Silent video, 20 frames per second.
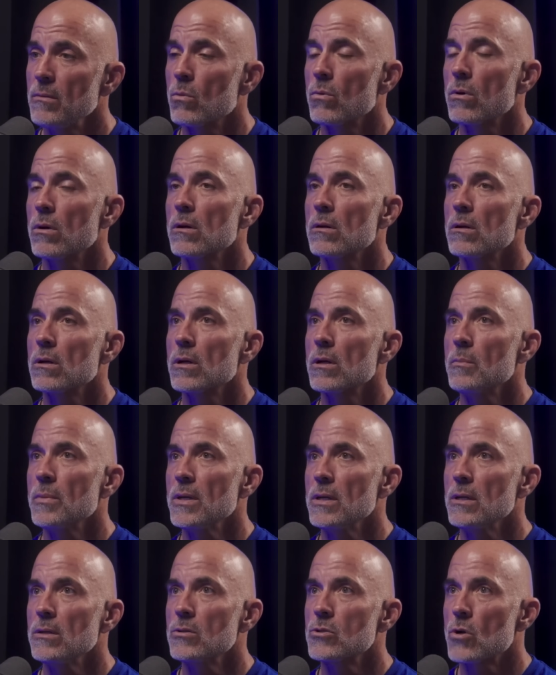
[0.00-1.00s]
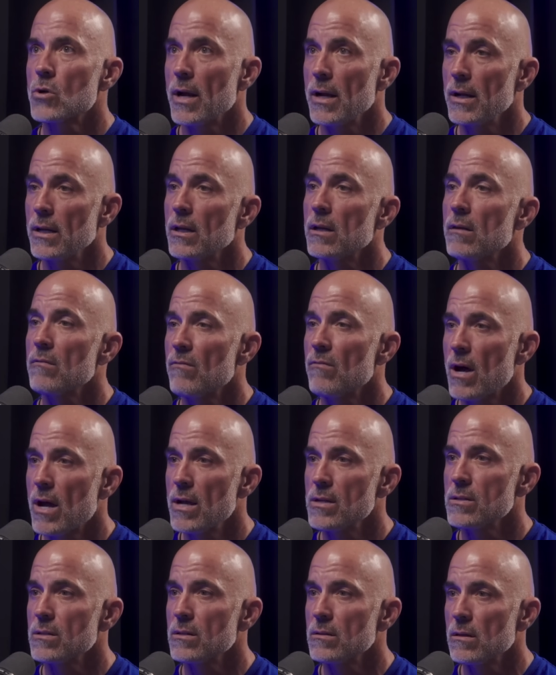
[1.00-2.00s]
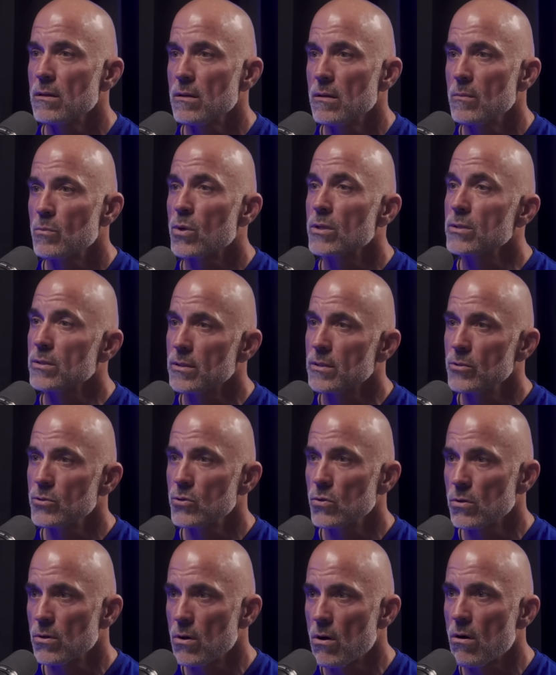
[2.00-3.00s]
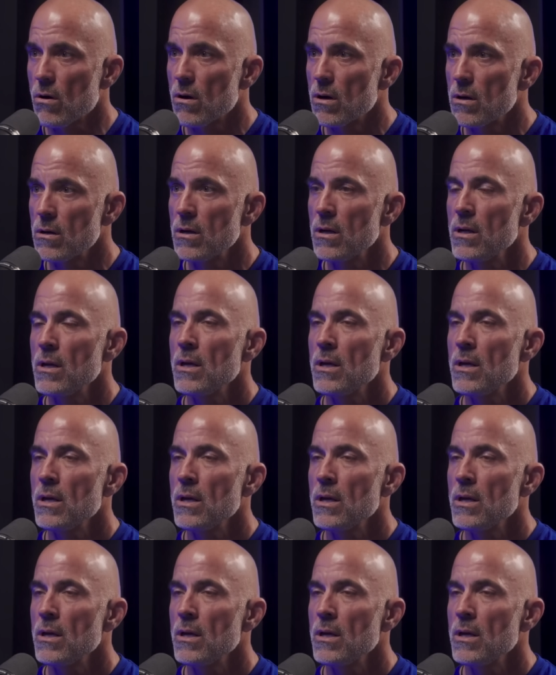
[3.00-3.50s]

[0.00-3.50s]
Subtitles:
We're going to be training and advising the Presidential Guard.